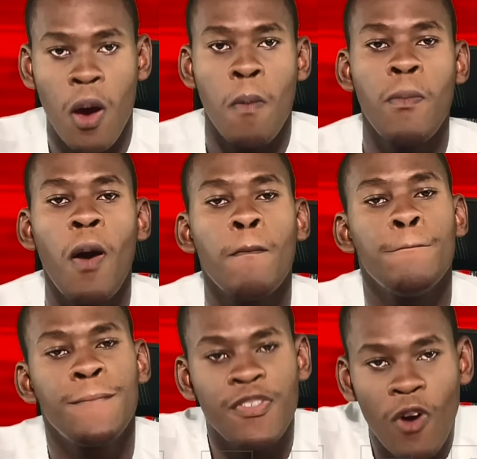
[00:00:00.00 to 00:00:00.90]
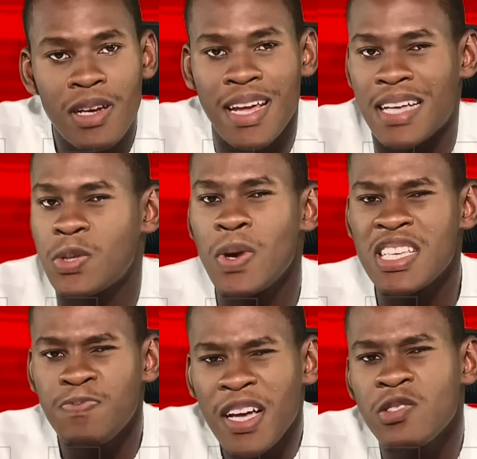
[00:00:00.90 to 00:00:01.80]
But before that, we
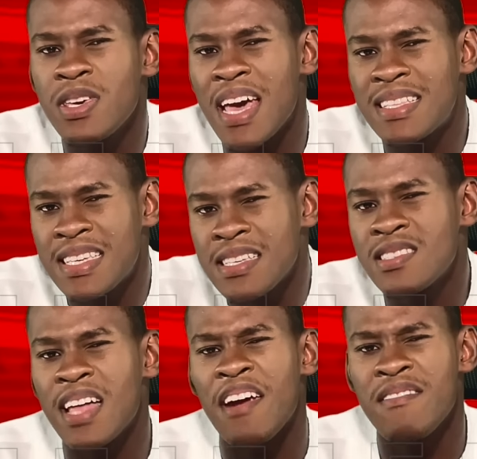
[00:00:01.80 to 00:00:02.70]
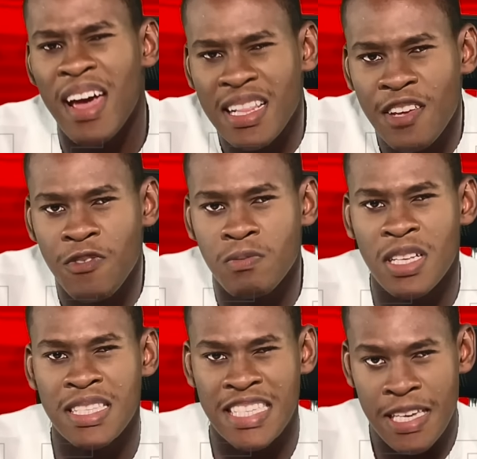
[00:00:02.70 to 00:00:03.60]
expect to hear things directly from
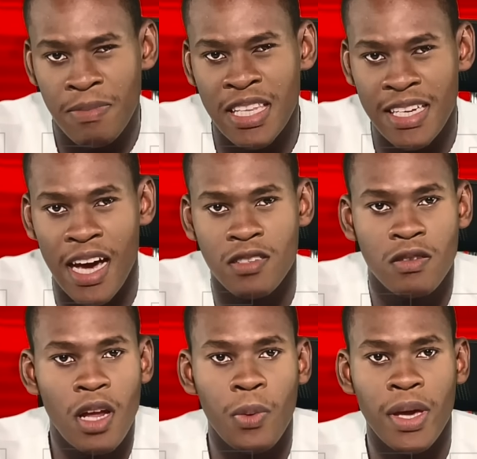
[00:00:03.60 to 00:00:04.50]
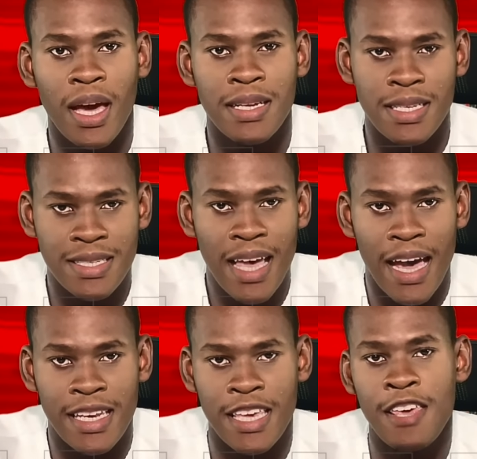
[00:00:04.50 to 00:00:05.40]
the team leader so that we can
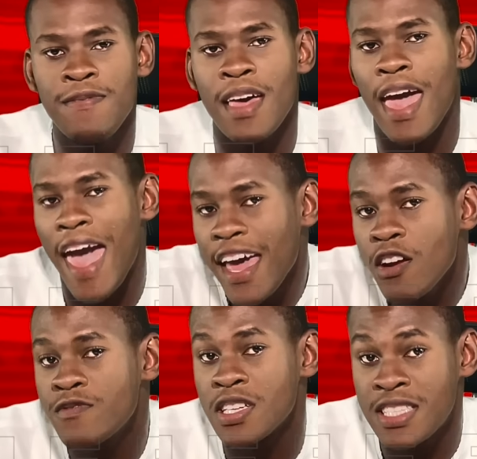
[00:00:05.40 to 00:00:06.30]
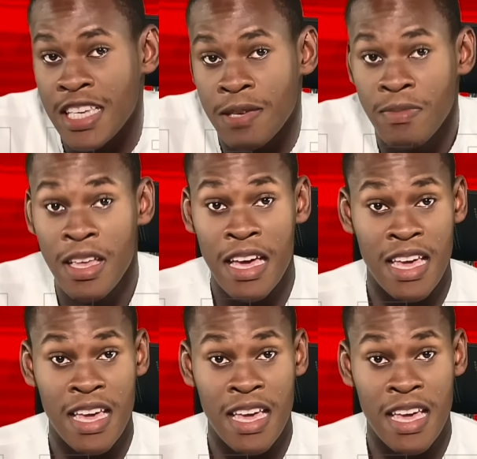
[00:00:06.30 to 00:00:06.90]
decide if the head of the team